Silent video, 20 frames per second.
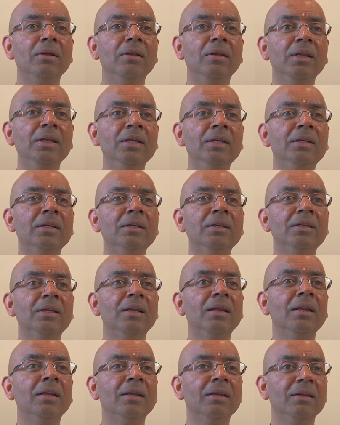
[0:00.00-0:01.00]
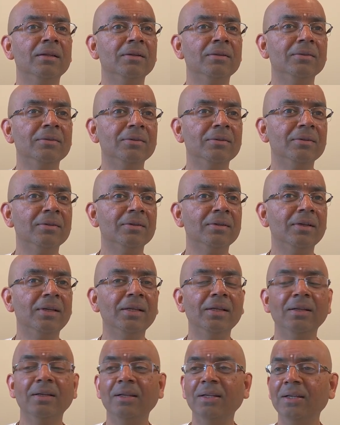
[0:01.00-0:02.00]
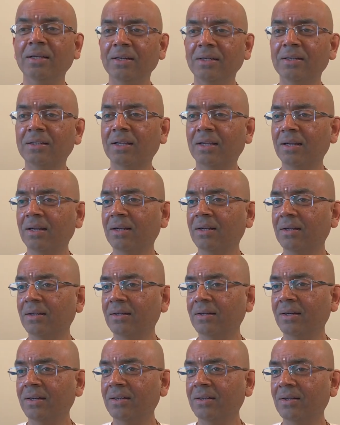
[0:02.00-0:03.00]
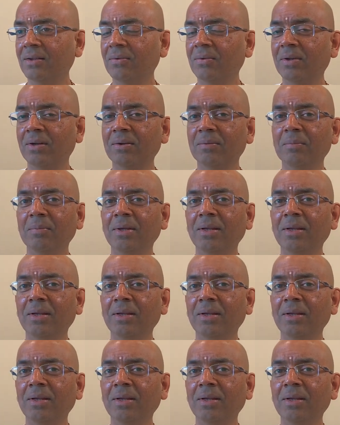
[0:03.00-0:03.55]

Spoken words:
Lincoln Tunnel, right? The one